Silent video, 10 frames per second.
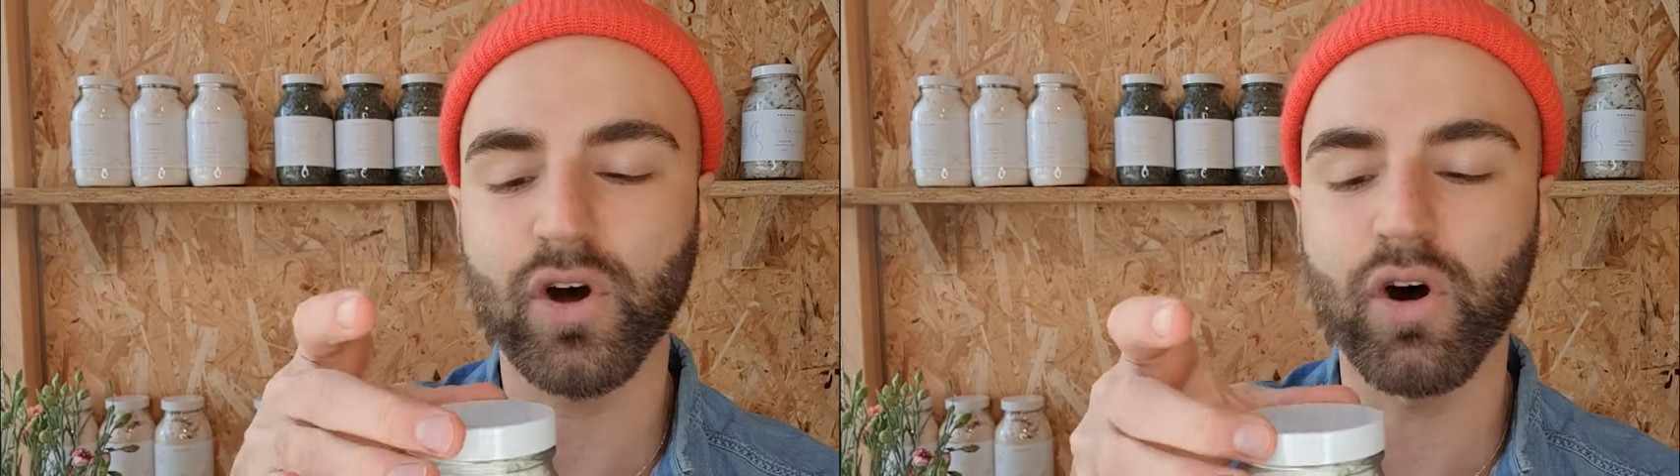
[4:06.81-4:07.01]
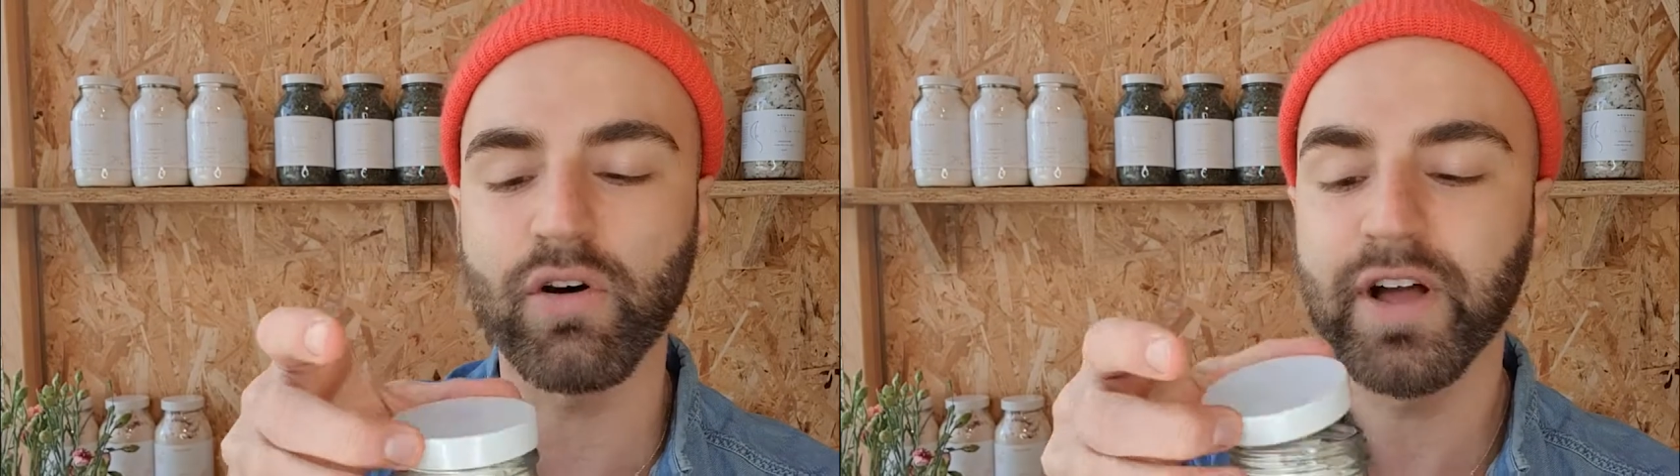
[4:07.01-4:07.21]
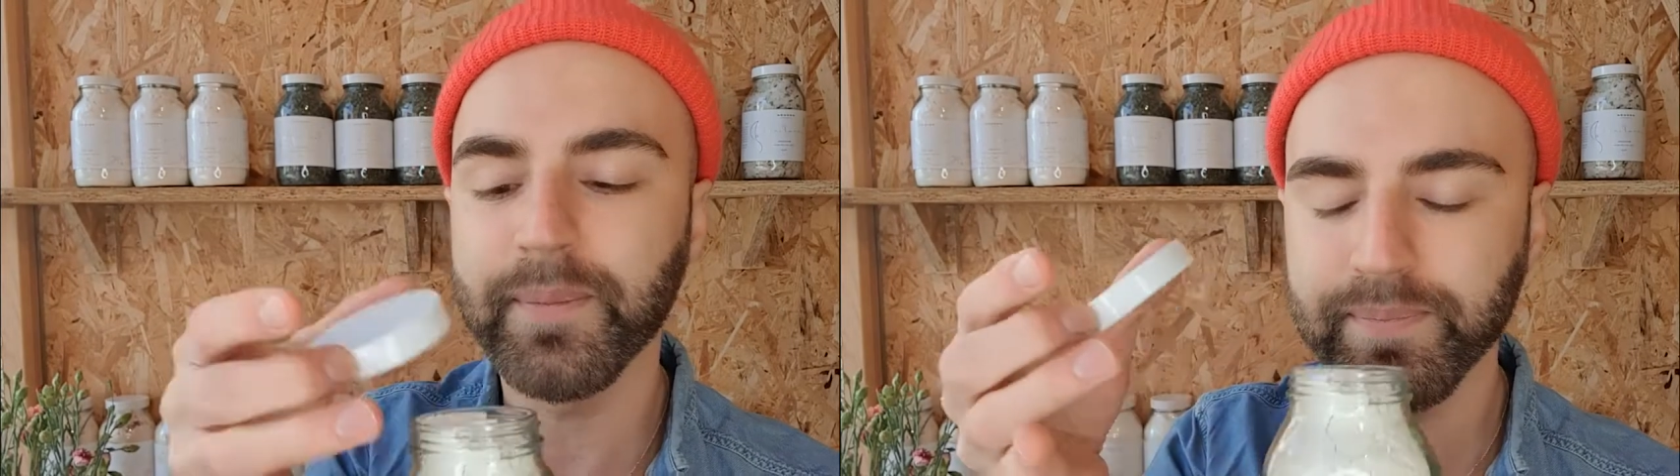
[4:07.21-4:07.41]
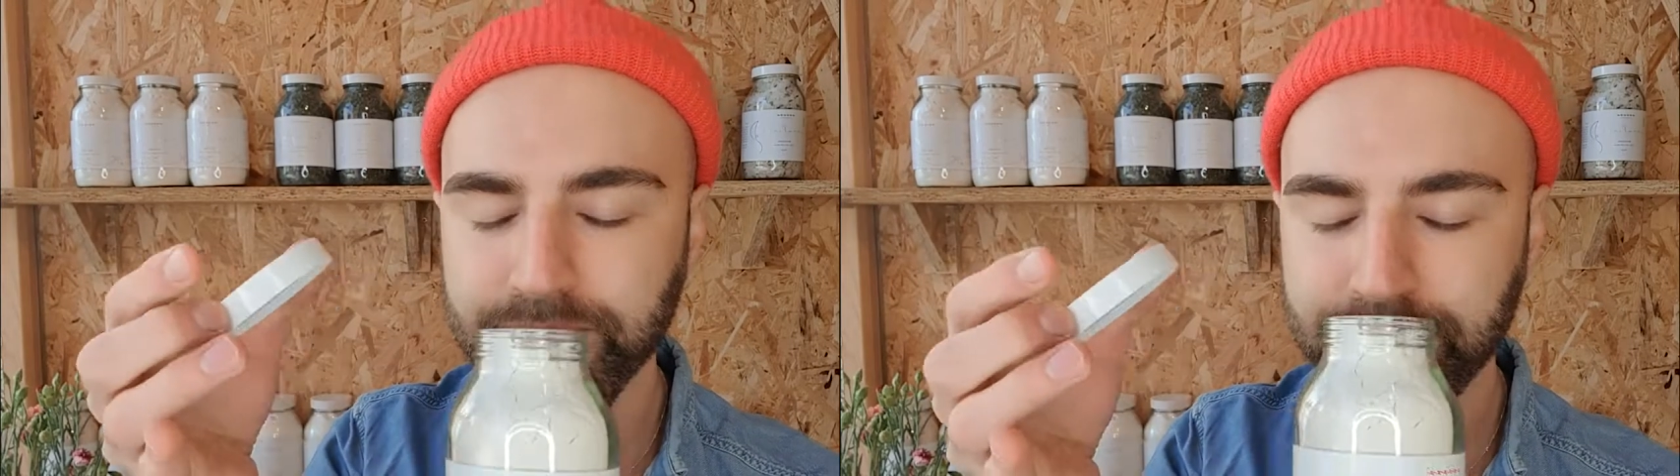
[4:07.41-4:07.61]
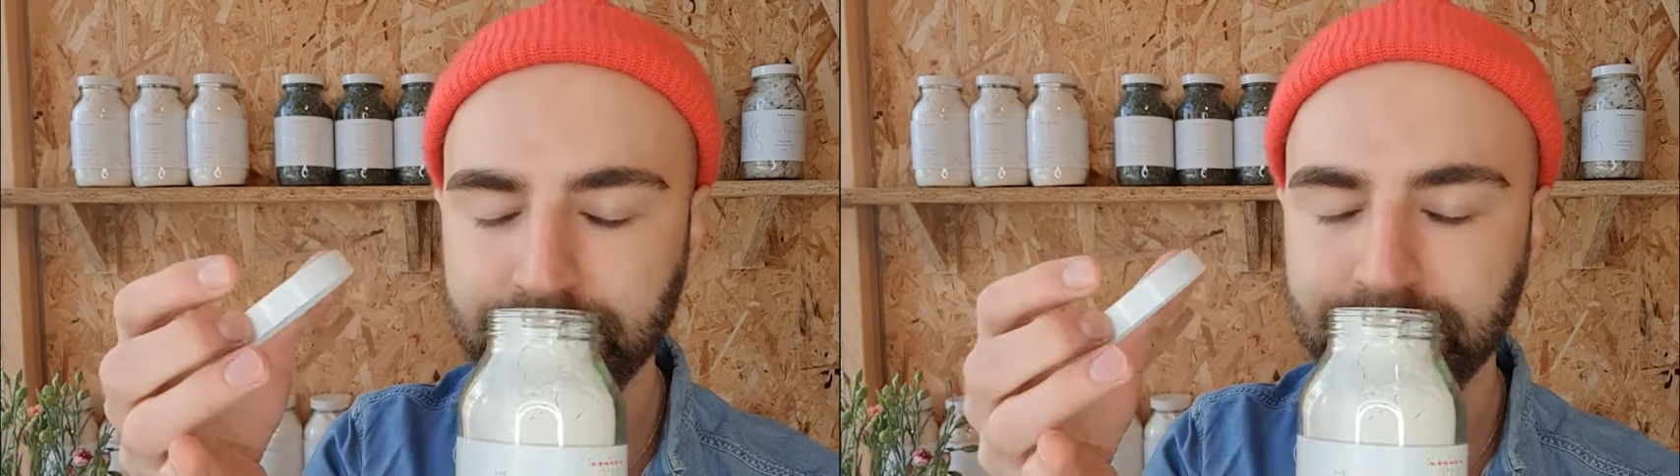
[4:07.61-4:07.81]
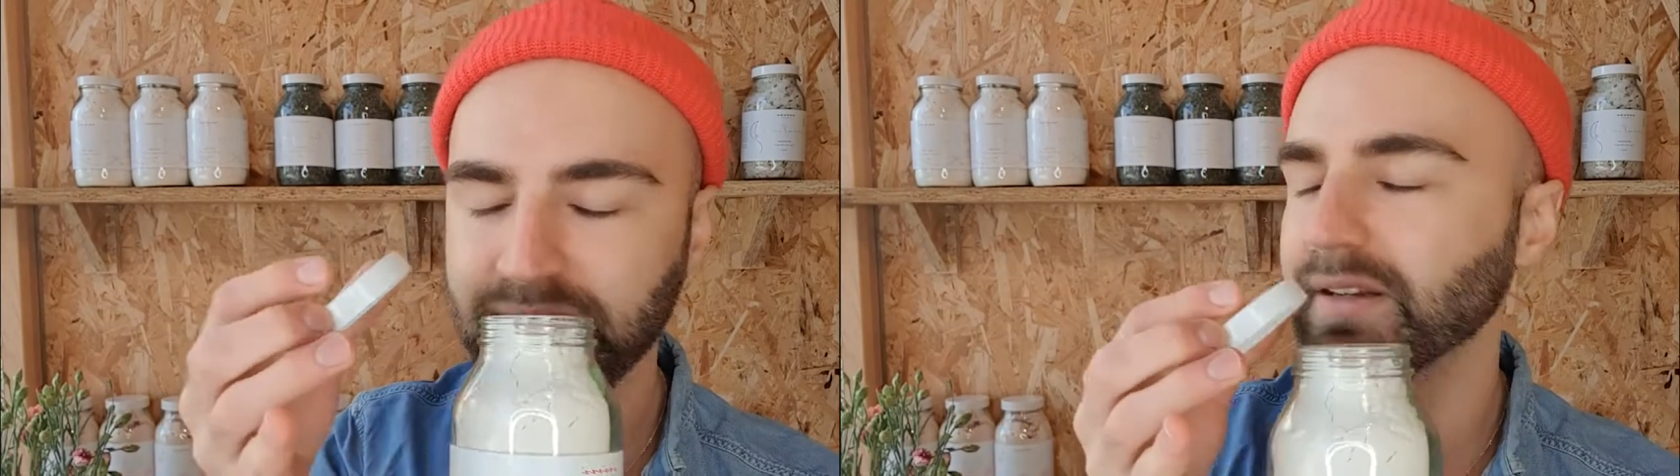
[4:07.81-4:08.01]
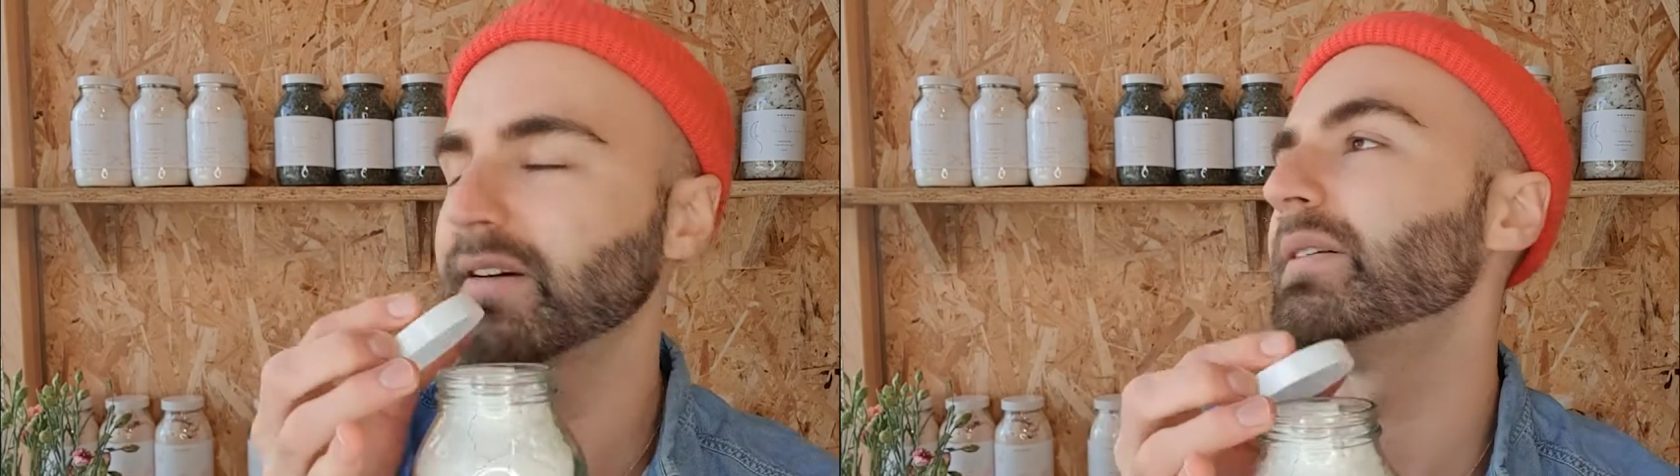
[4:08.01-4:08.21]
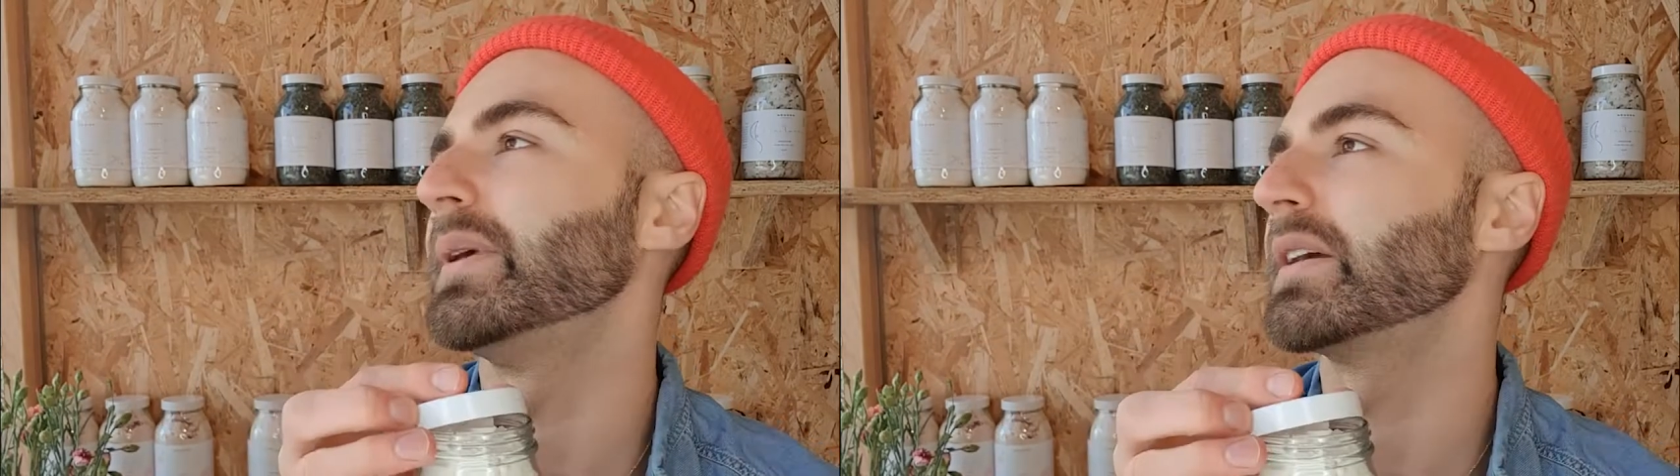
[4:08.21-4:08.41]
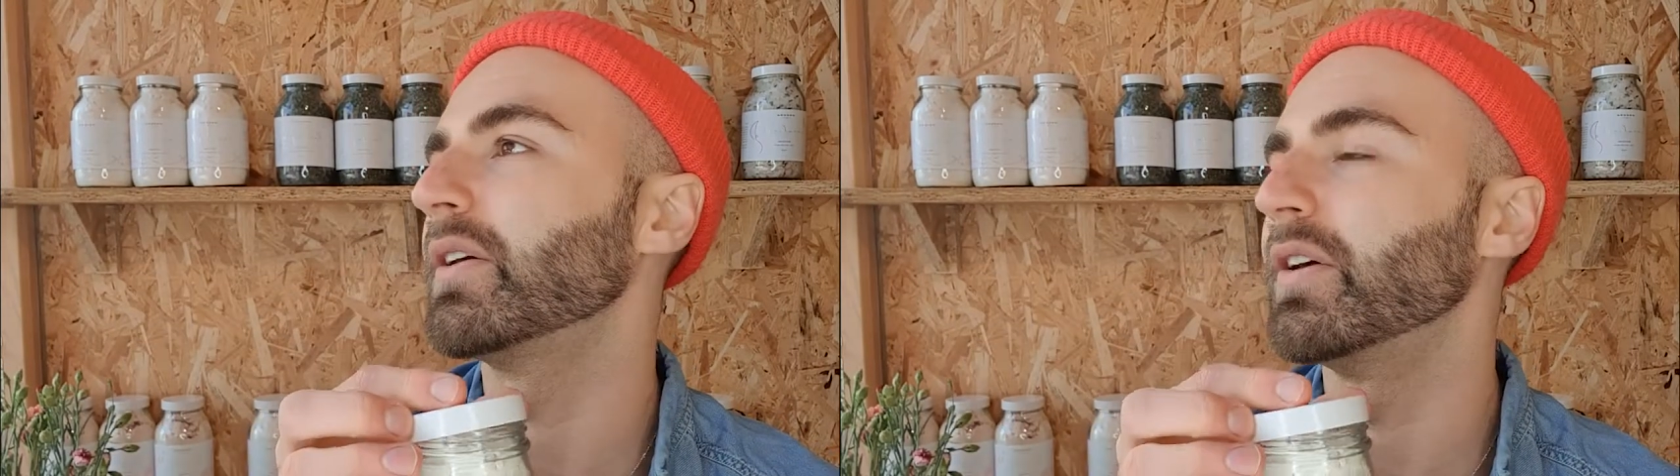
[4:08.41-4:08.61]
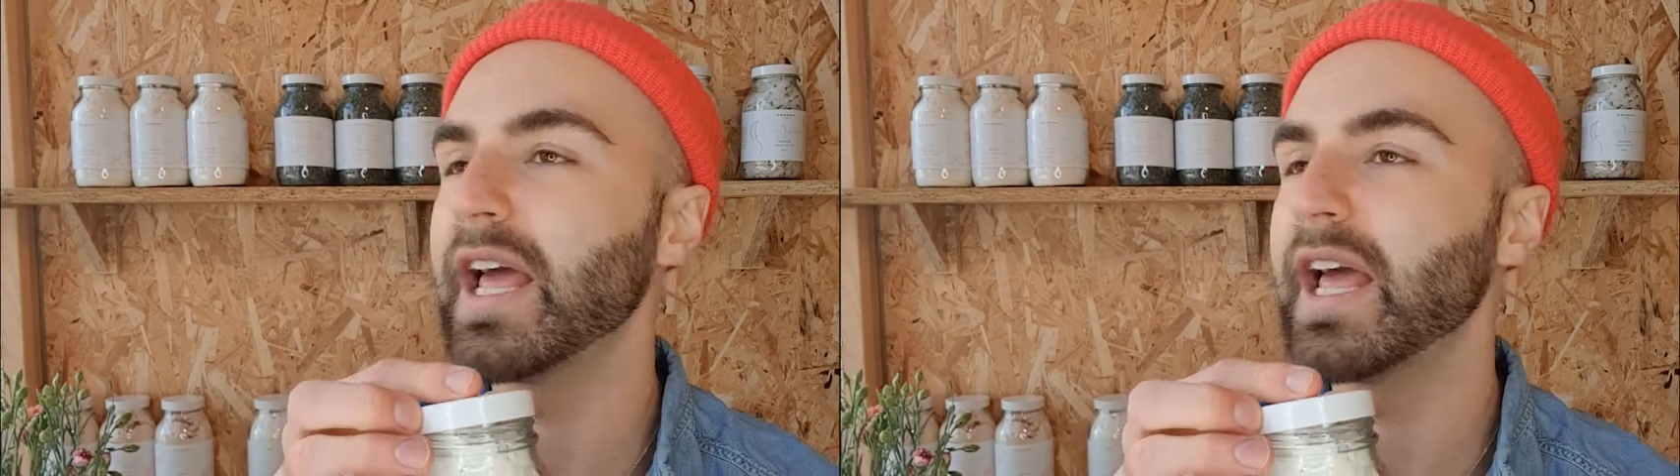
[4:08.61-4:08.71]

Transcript: of Oh my god.